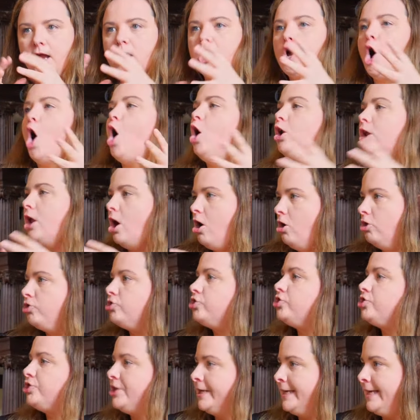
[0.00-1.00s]

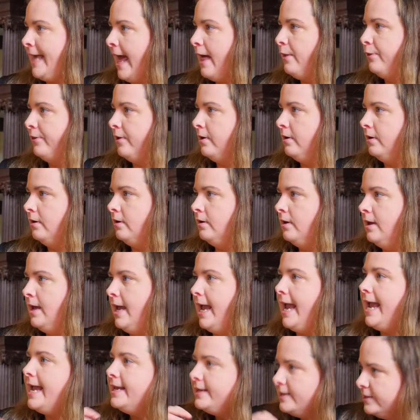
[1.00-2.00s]
collaged together
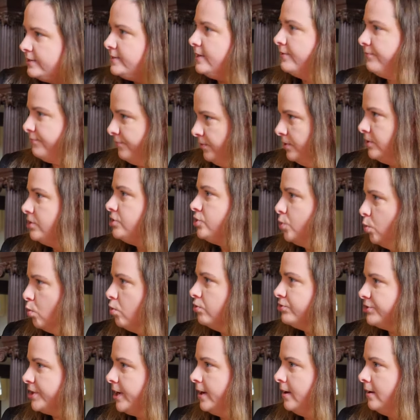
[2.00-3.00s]
in a different
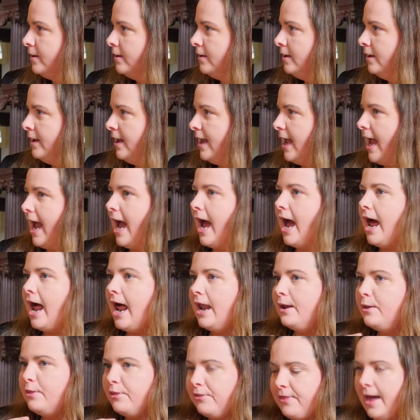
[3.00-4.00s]
order. Mm-hmm.
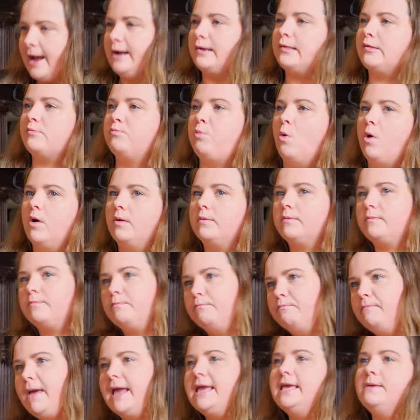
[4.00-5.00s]
And that's what
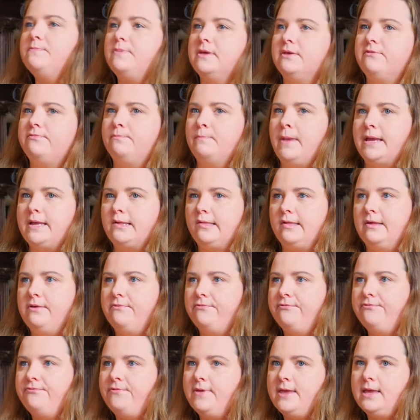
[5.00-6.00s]
maybe makes it
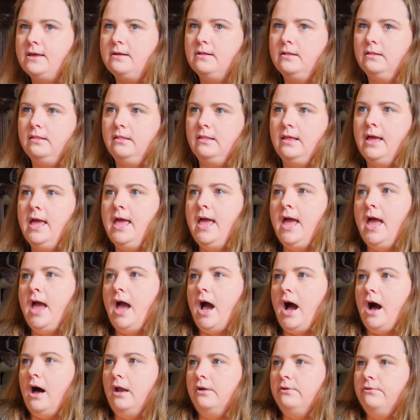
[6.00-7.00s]
feel
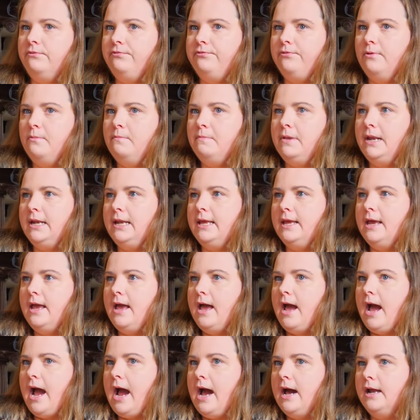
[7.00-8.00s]

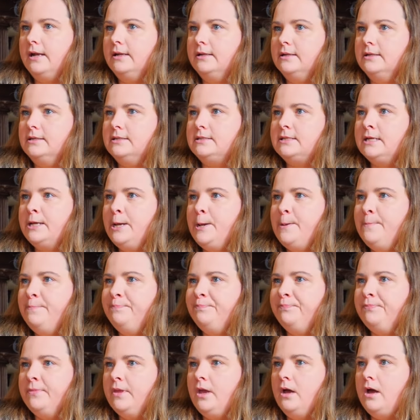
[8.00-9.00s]
unfamiliar and
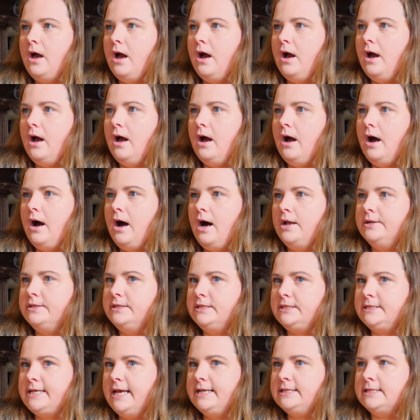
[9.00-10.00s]

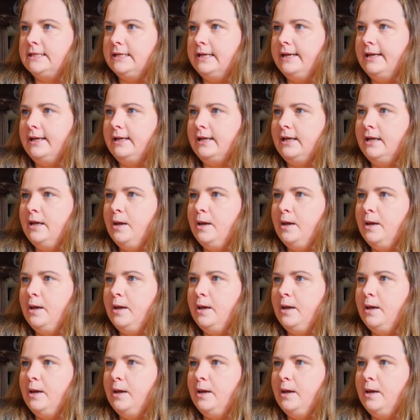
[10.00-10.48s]
unsettling.